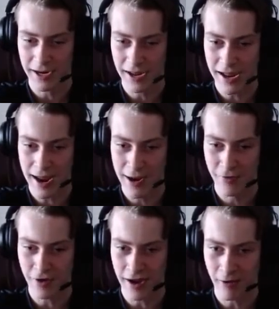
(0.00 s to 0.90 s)
I
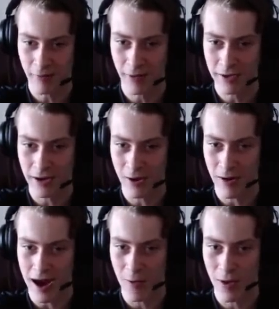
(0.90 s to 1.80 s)
have. I don't really know
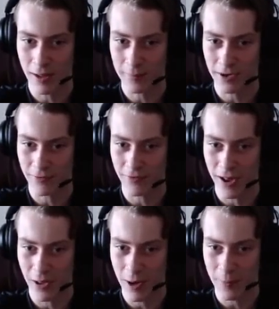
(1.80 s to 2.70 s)
how well I'm going to
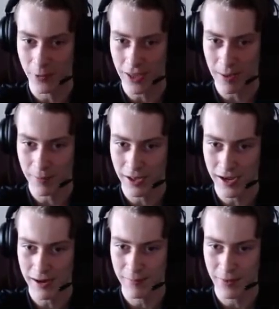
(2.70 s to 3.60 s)
follow up with that
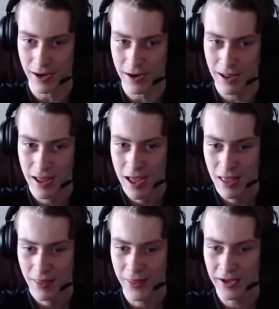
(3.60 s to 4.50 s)
plan, but
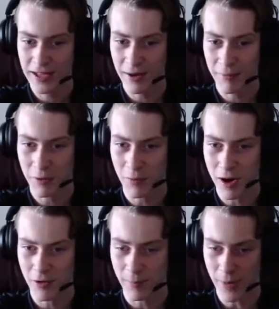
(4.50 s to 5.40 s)
the thing that I
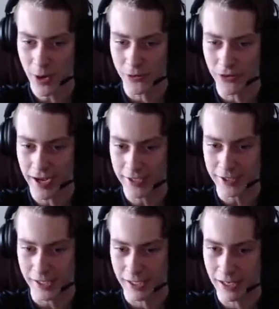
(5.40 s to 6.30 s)
require the most is
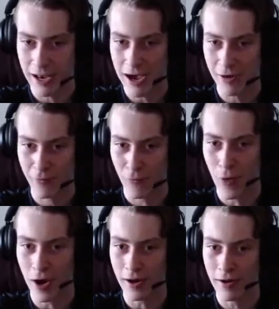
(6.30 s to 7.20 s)
actually a lot of
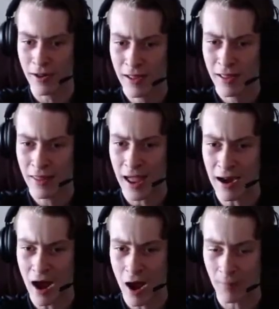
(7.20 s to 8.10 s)
wood that
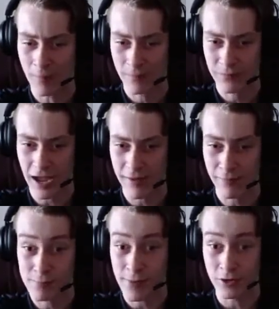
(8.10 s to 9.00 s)
I've
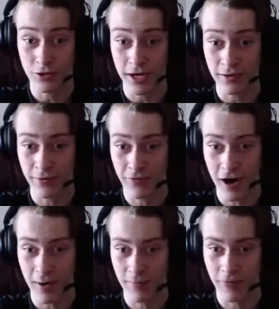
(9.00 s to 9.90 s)
been trying to
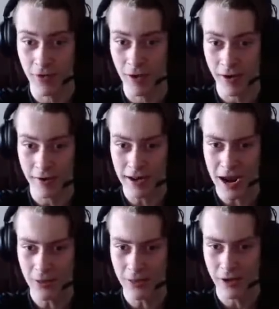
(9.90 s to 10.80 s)
farm for, and
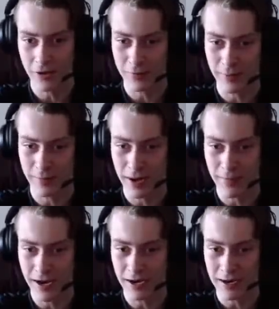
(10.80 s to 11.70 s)
out there has been my
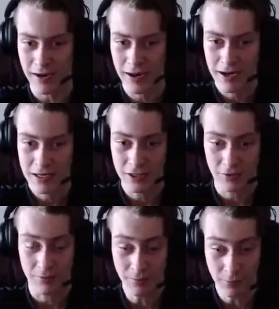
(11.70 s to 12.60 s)
main
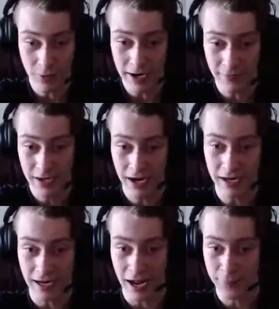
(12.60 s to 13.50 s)
just way of
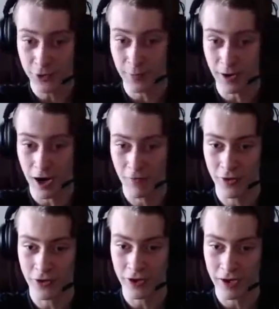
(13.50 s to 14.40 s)
getting it. I've just been
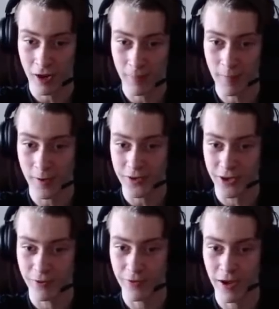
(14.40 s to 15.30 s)
harvesting it all by
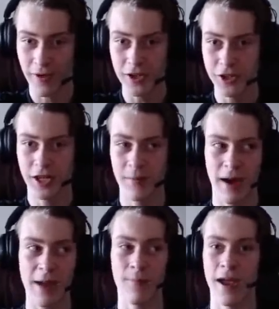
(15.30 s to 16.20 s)
myself. Eventually I
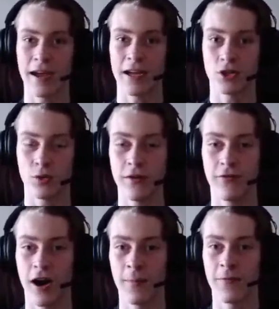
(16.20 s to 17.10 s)
might make a tree
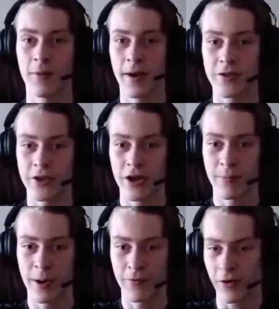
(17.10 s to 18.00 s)
farm for myself,
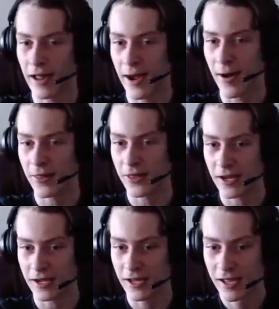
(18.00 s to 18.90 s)
but for now I
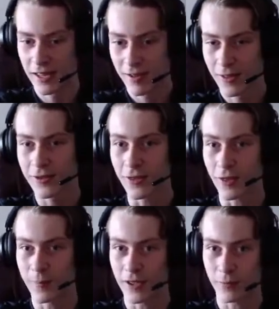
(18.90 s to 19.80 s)
think this is
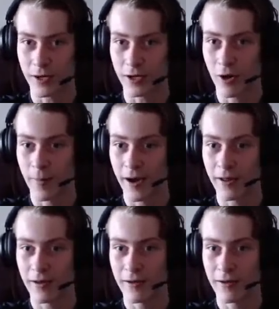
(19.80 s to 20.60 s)
the best way to go about it.